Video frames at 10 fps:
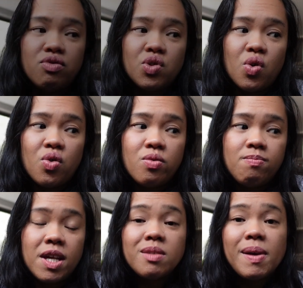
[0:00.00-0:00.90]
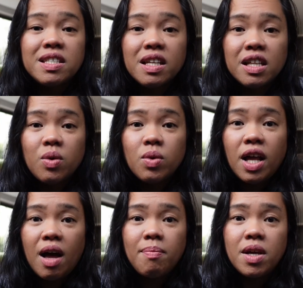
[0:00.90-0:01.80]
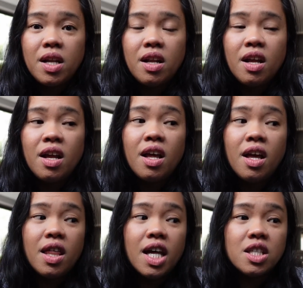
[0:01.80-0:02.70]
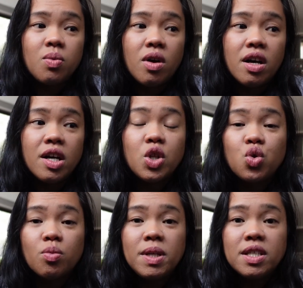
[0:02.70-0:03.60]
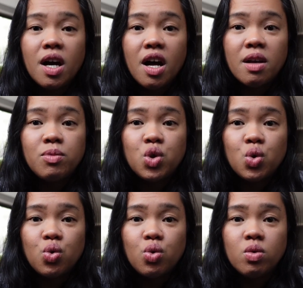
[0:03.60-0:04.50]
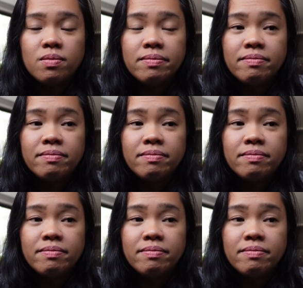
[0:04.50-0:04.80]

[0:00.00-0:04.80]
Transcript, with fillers: So that's basically what happened, and that's why it took me time to,